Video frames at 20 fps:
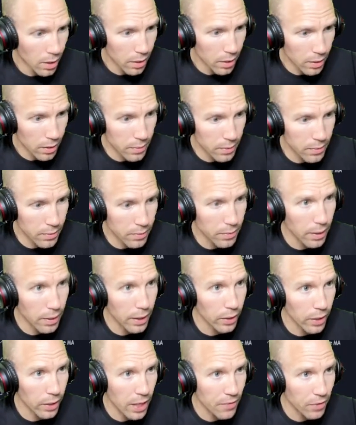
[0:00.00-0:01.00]
I
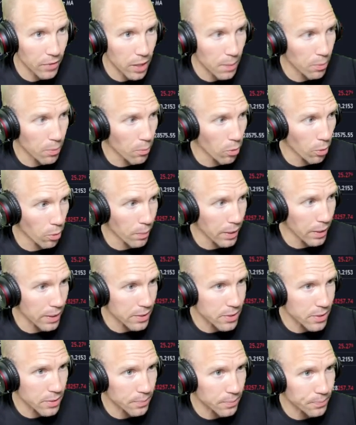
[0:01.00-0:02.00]
only have a couple more minutes,